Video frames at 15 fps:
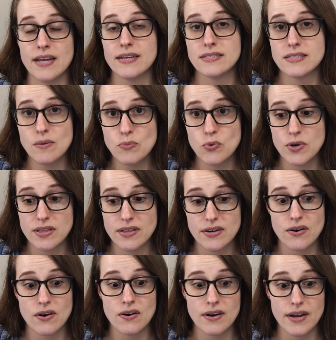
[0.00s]
and at some point
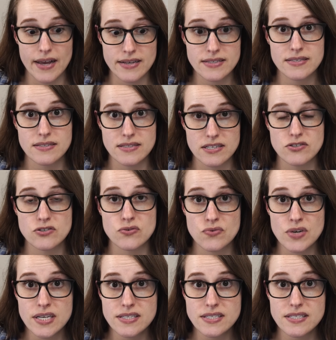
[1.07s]
there are existential
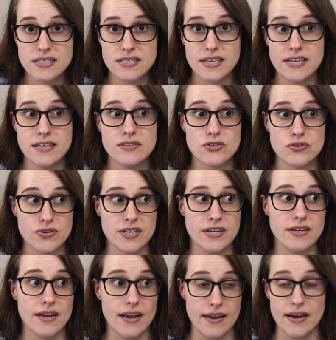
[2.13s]
risks in
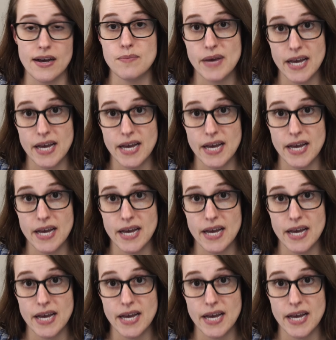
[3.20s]
treating AI